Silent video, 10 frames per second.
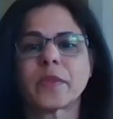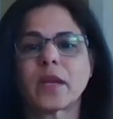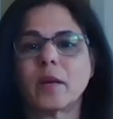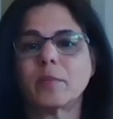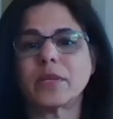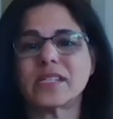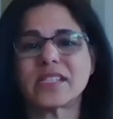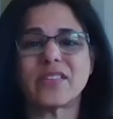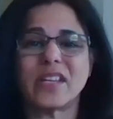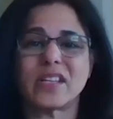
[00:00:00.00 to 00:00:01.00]
Companies
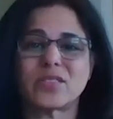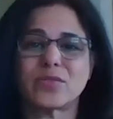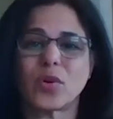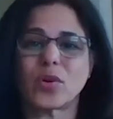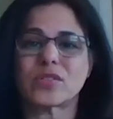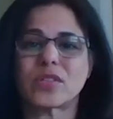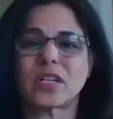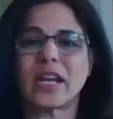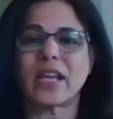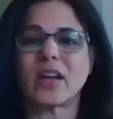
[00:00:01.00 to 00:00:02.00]
have needed to focus on
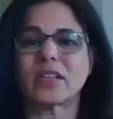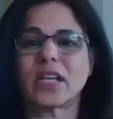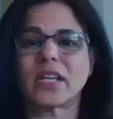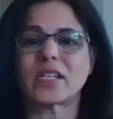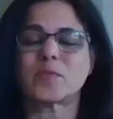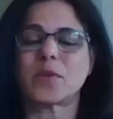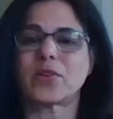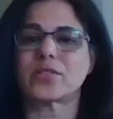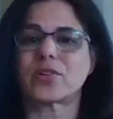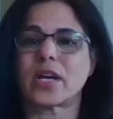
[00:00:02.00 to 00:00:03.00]
getting online
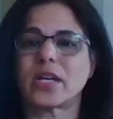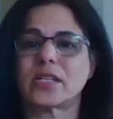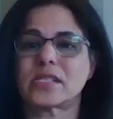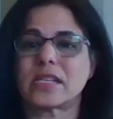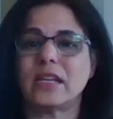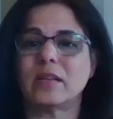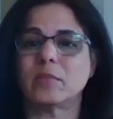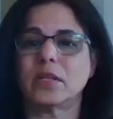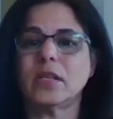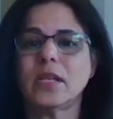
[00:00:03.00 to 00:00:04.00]
experience right,
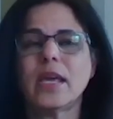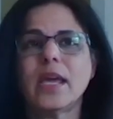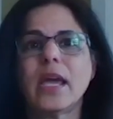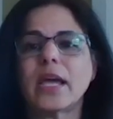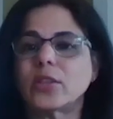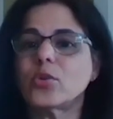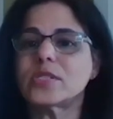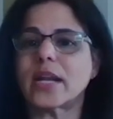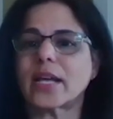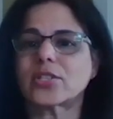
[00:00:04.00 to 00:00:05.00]
scalable, and those
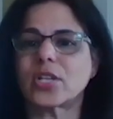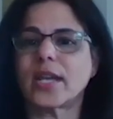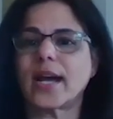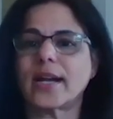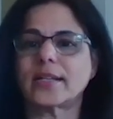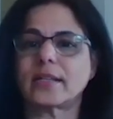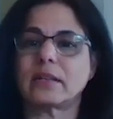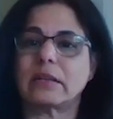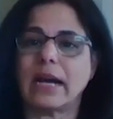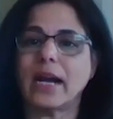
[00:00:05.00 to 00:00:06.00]
that actually got
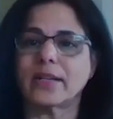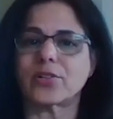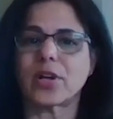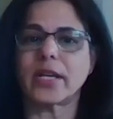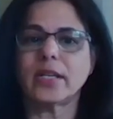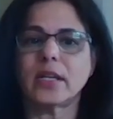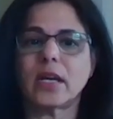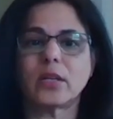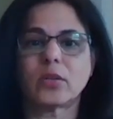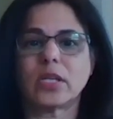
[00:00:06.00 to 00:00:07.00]
it, got it right
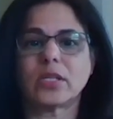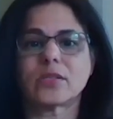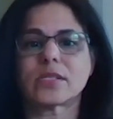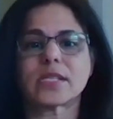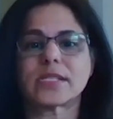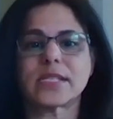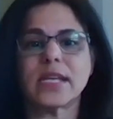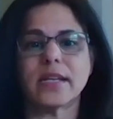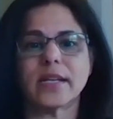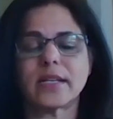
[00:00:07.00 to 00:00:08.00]
are looking to
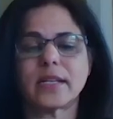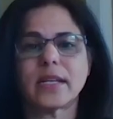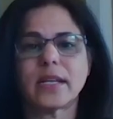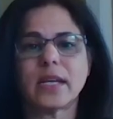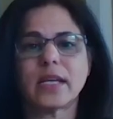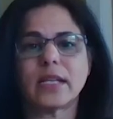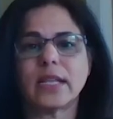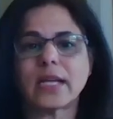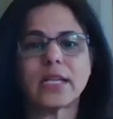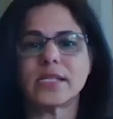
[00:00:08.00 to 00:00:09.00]
sustain it.
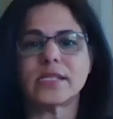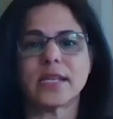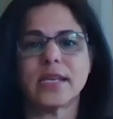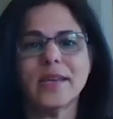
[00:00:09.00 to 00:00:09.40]
Not easy.